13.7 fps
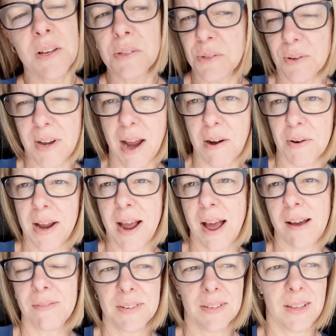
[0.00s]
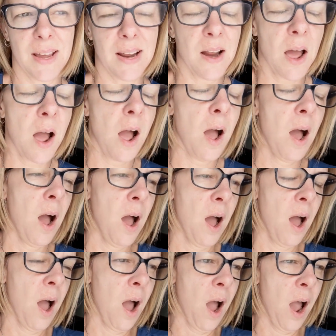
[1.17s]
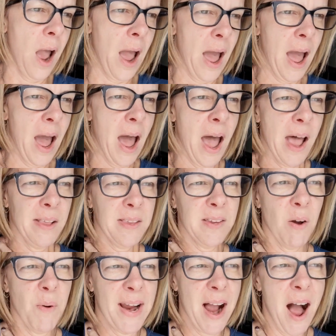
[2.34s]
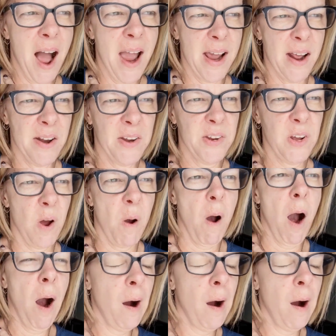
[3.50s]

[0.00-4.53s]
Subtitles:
close to an hour and a half delayed. And so we got into,